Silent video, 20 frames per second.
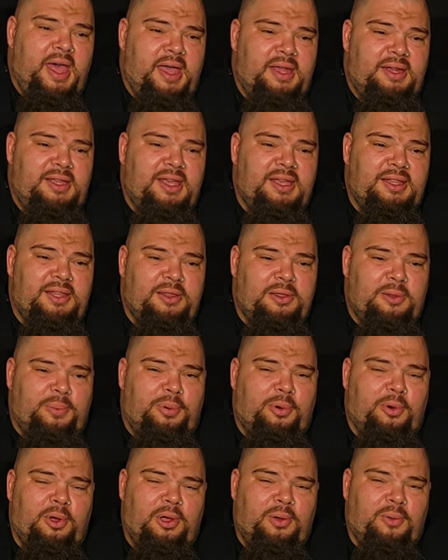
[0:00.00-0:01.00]
and get to the
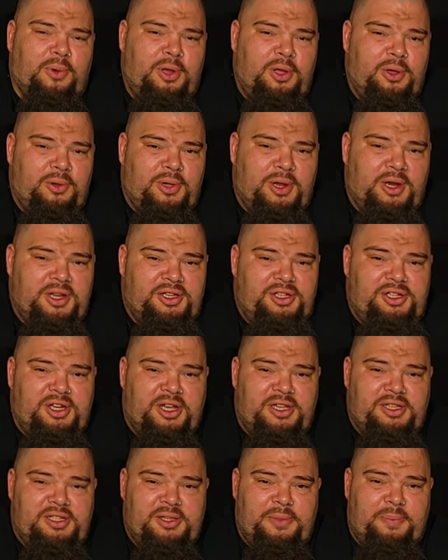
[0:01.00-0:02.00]
point where you can
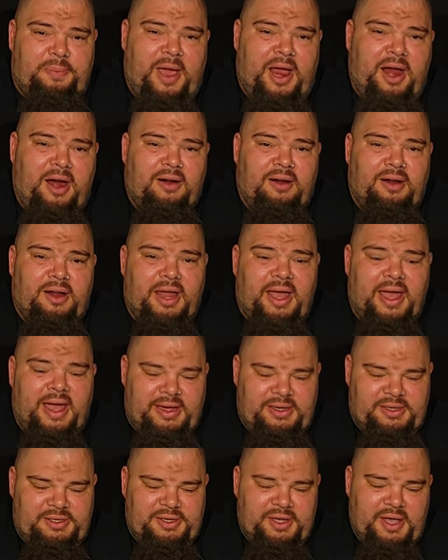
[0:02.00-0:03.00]
adjust the
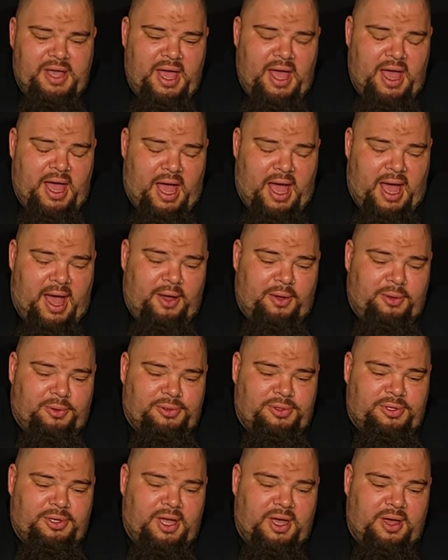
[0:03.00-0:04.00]
parallax
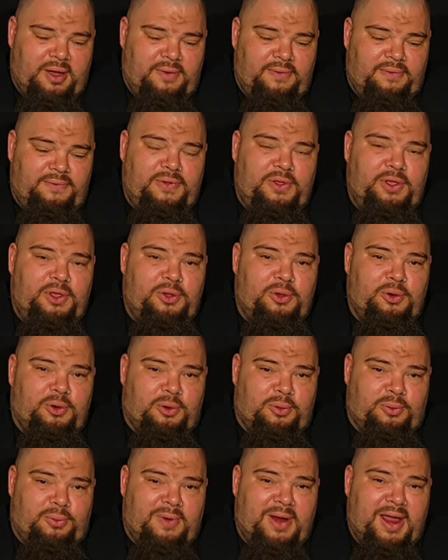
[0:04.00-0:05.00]
out of
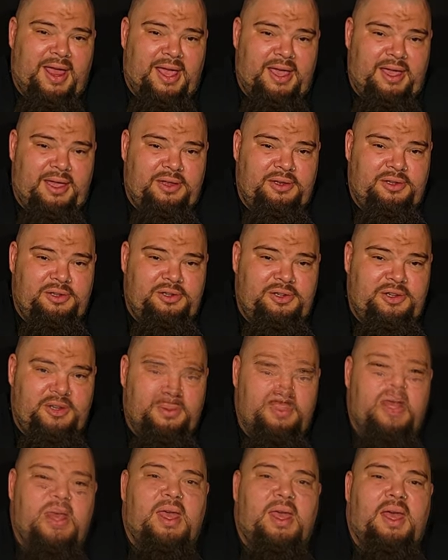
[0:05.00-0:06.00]
your range.
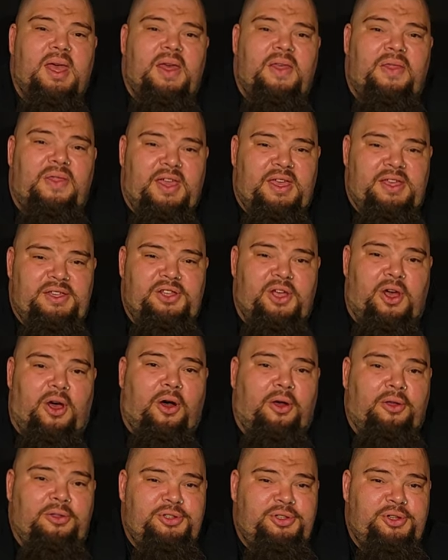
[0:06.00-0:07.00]
These
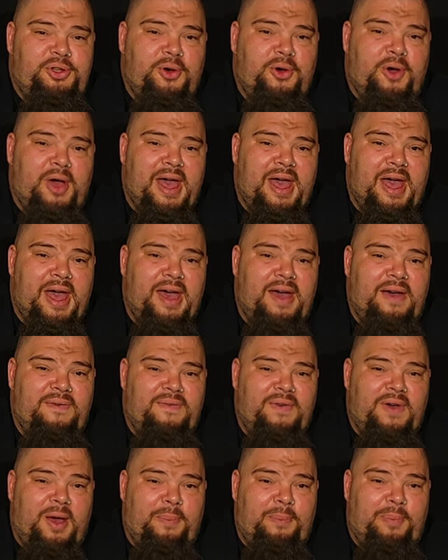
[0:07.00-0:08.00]
also
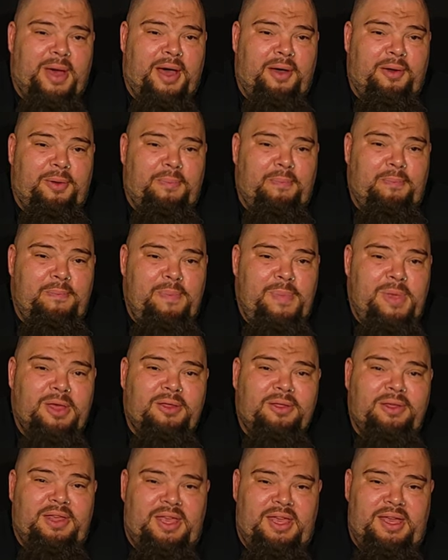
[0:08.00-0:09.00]
have about 1
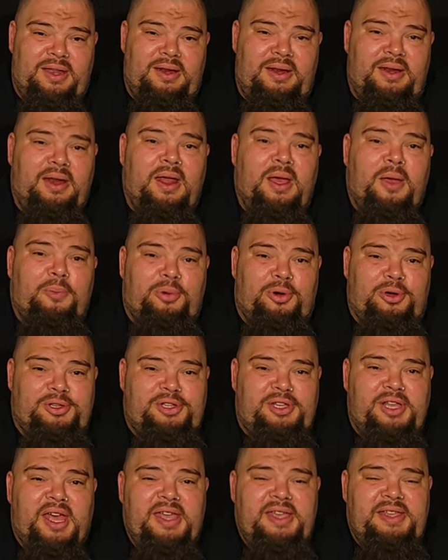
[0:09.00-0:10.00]
million
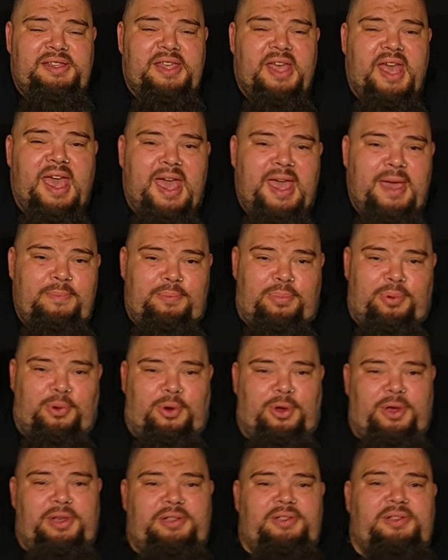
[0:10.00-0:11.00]
precise aim
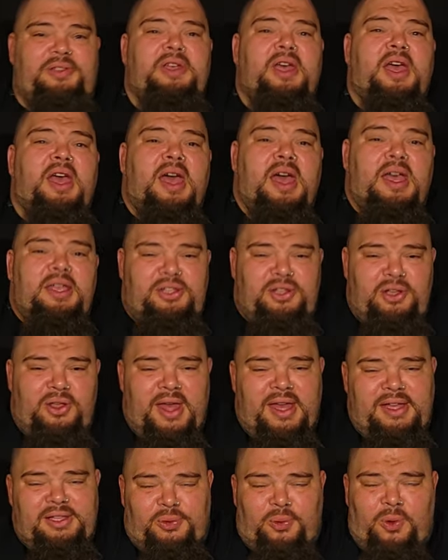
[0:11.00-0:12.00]
points. So
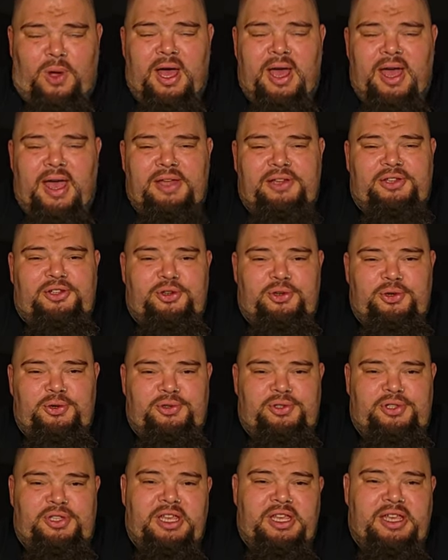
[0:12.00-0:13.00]
that's why I
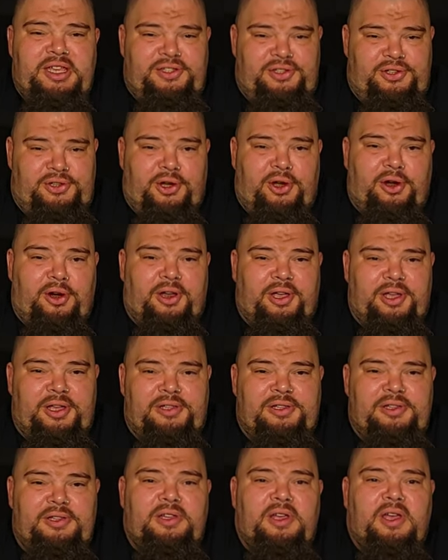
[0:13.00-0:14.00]
choose these
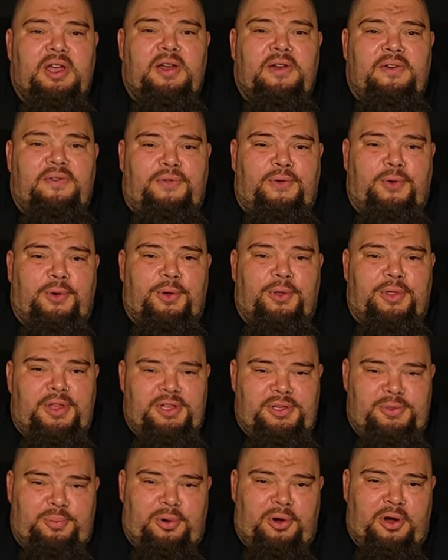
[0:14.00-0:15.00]
targets for
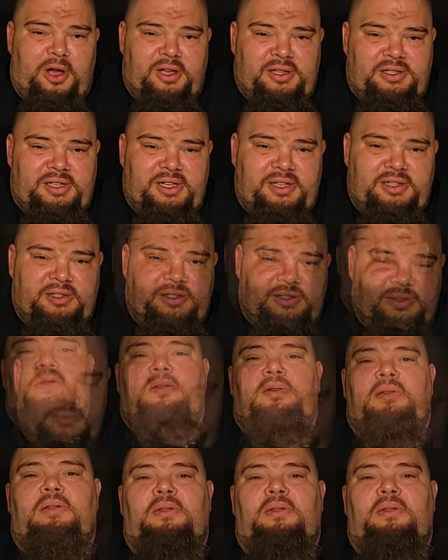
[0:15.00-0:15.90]
this process.